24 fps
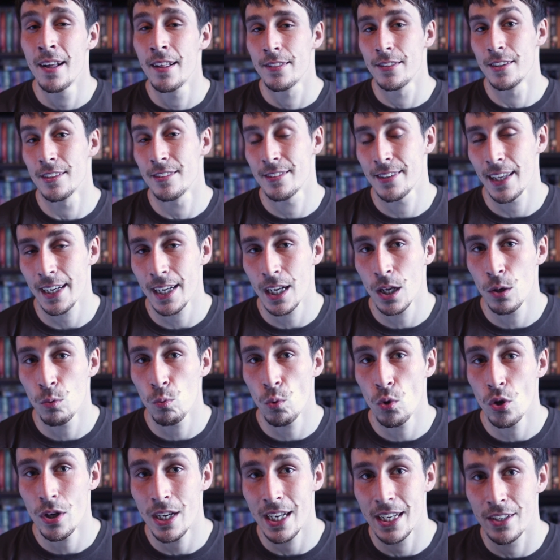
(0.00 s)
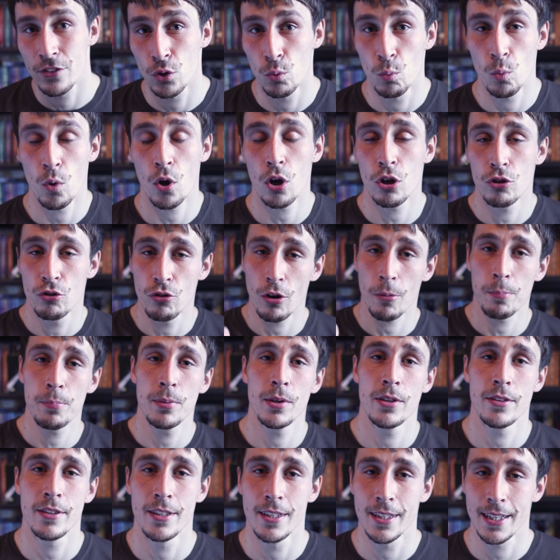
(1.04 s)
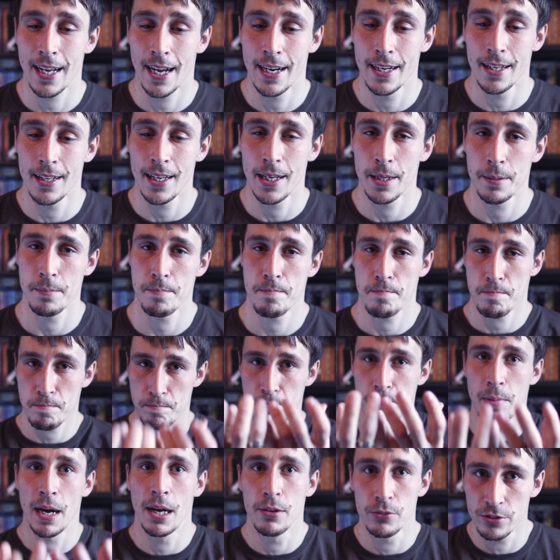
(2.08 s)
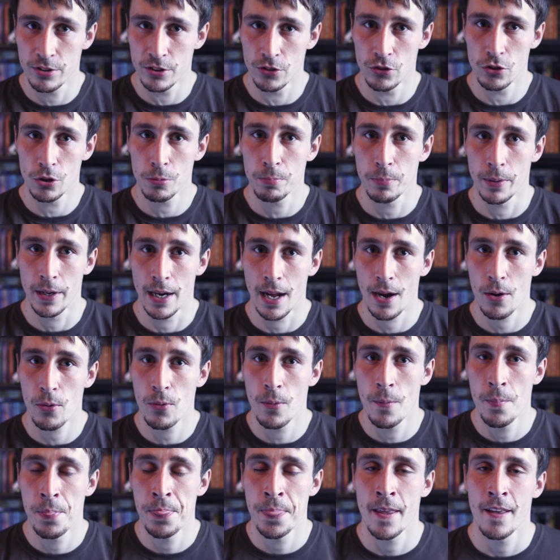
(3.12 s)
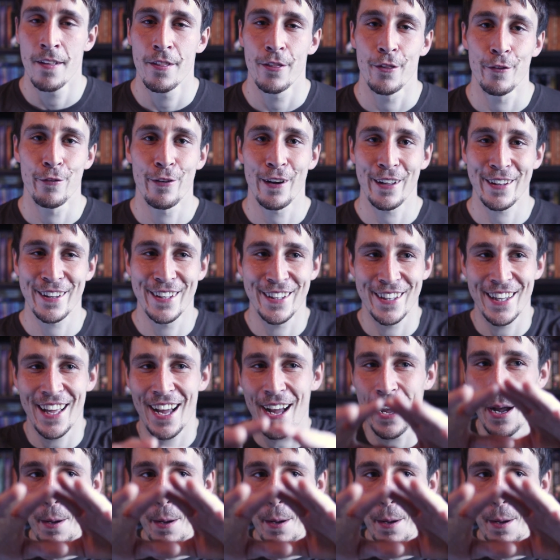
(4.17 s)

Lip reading: The second one is the water droplet that kind of like bounces up and out. The fact that that